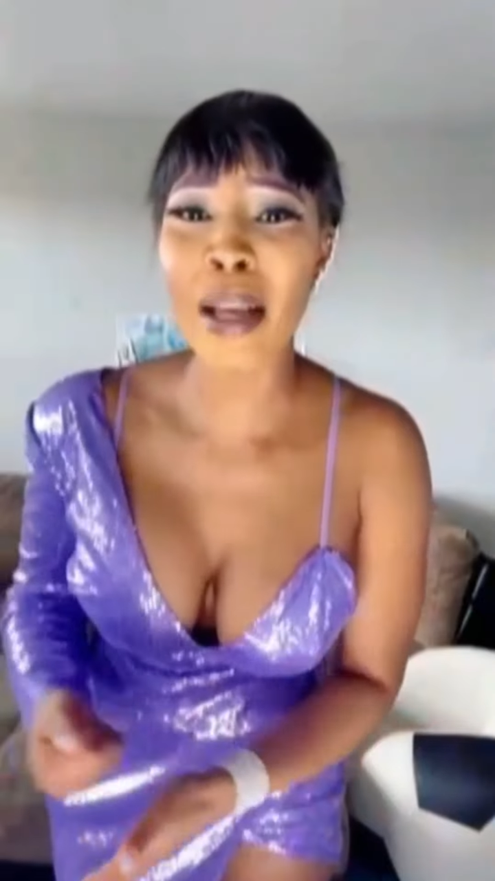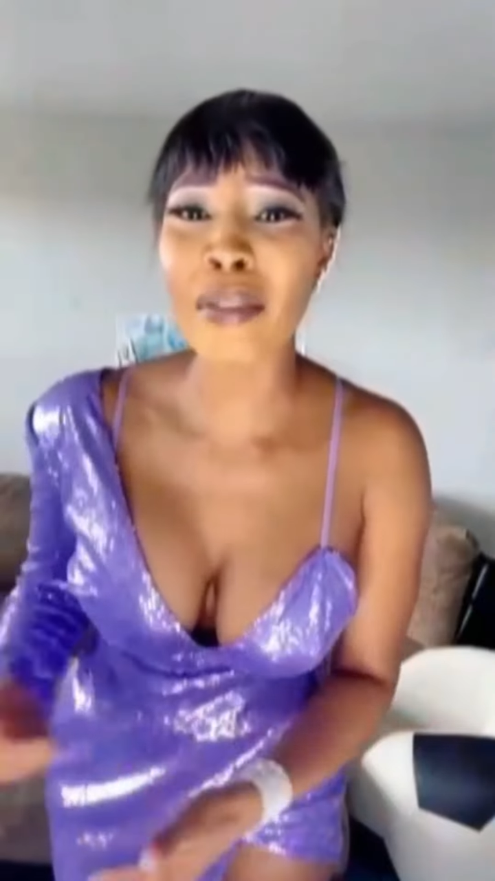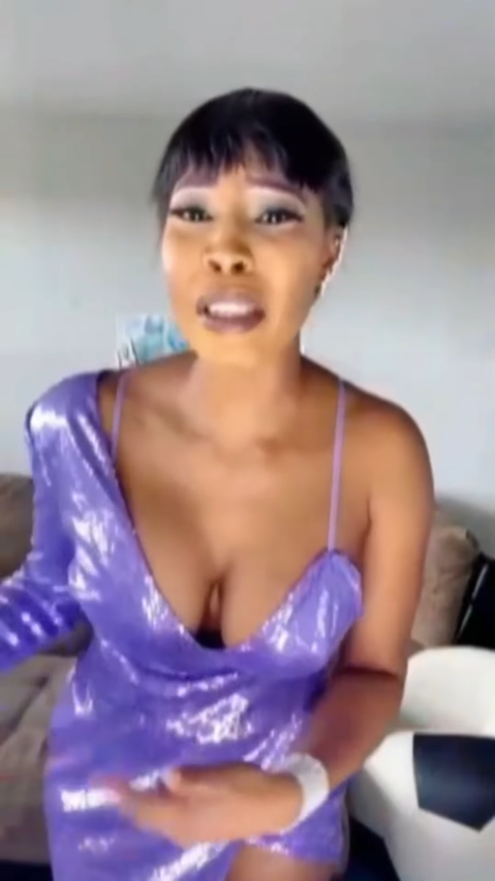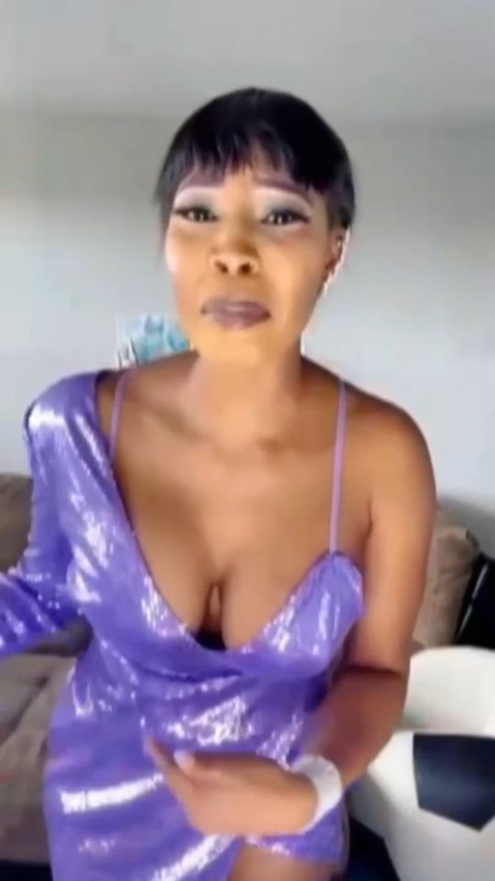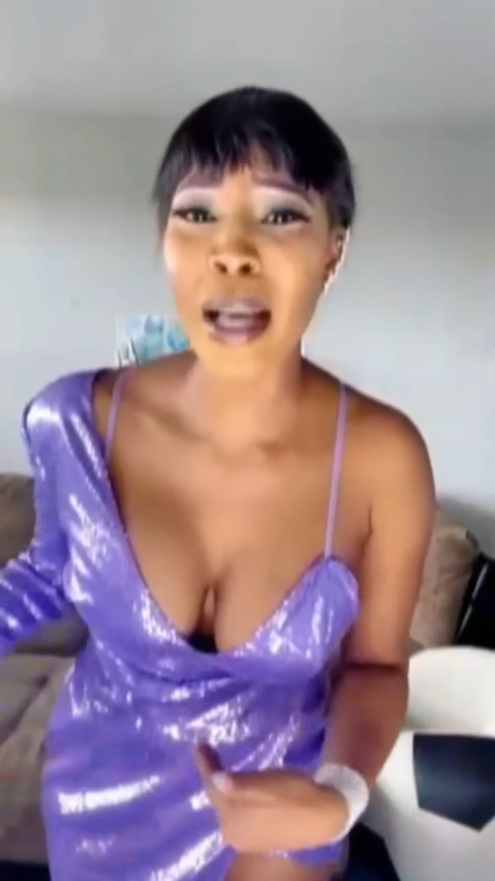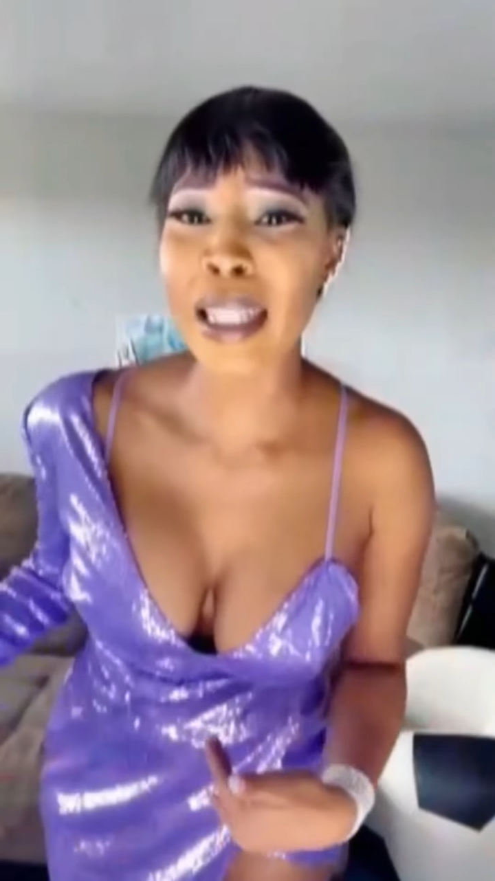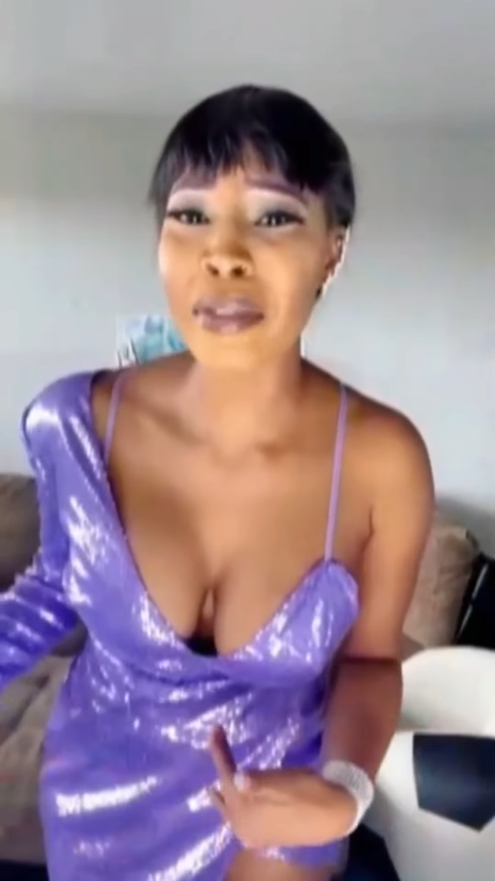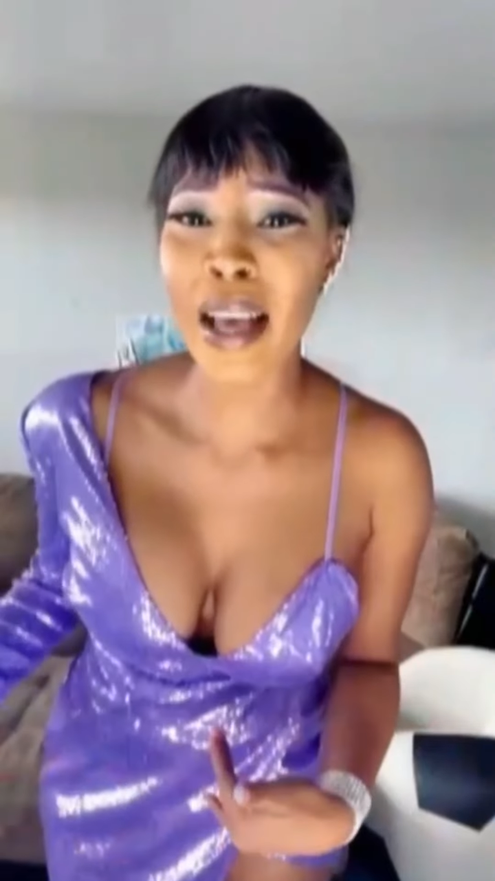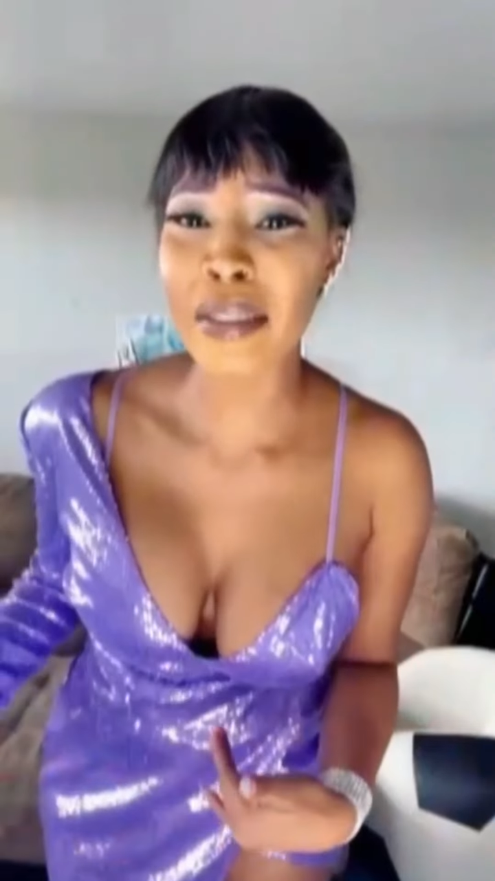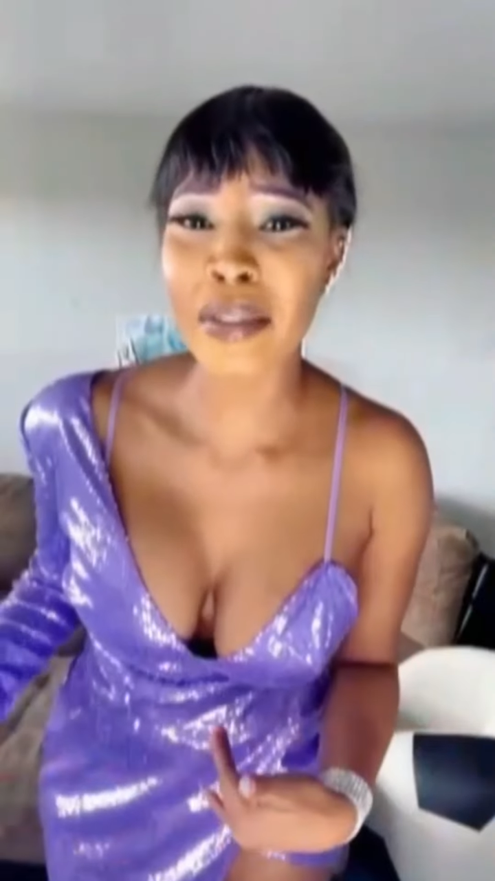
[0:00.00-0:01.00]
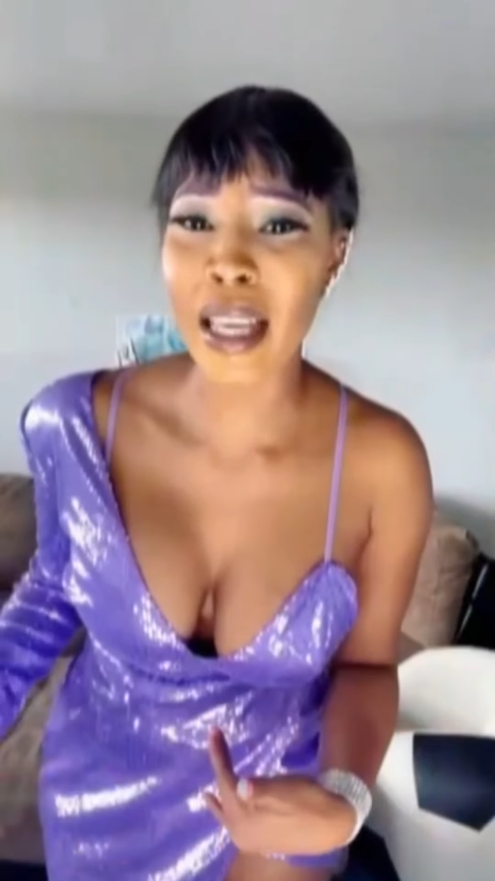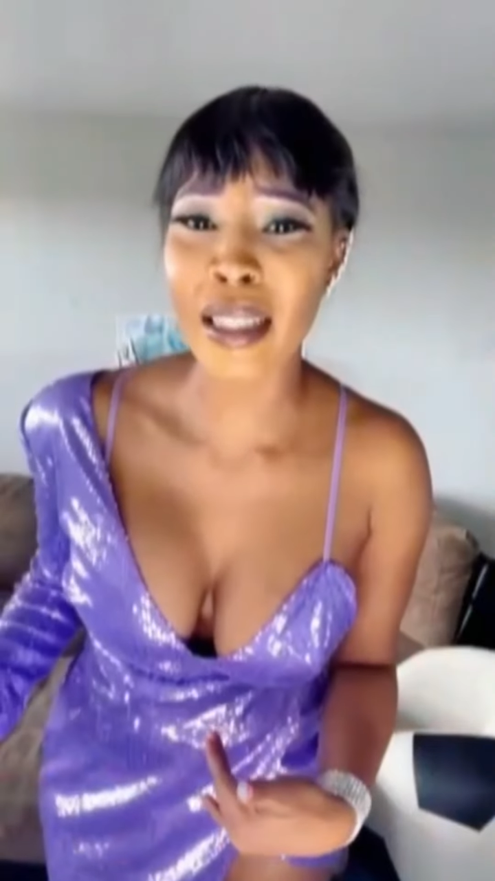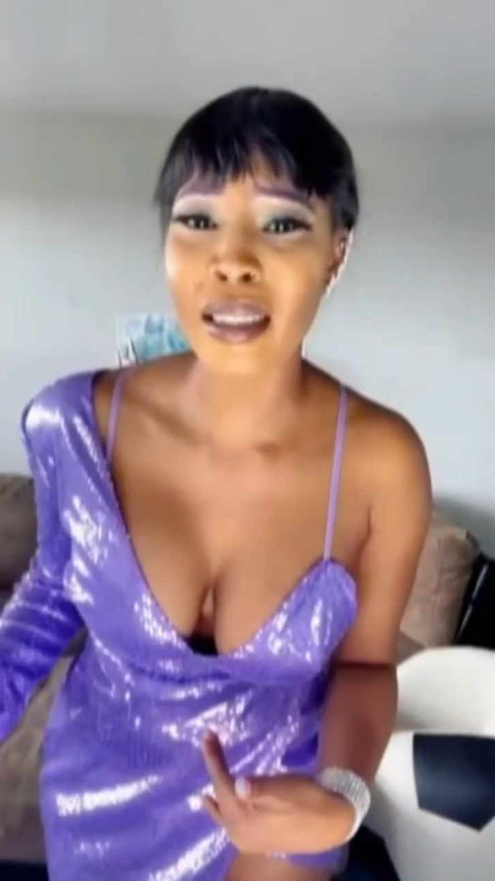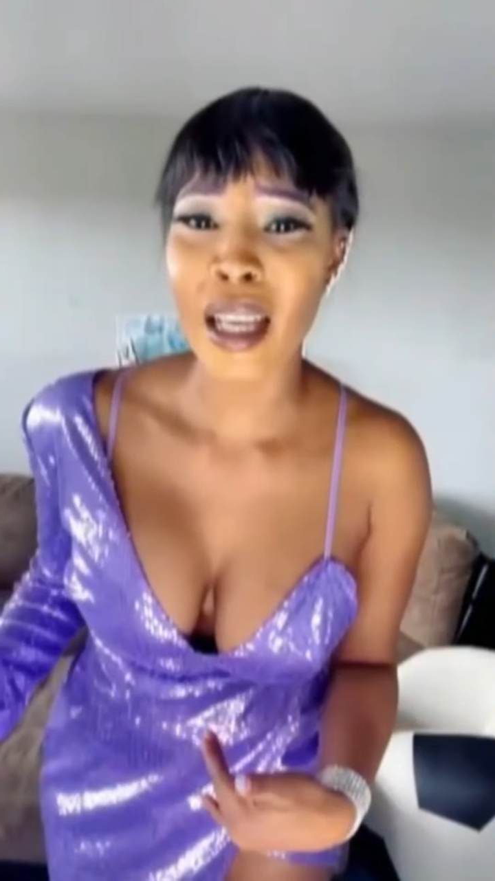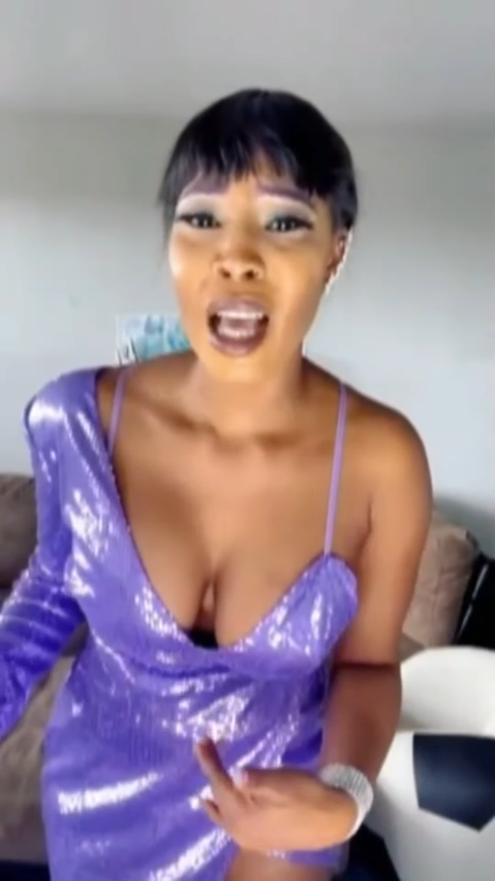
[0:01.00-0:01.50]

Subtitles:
man for the past 5 years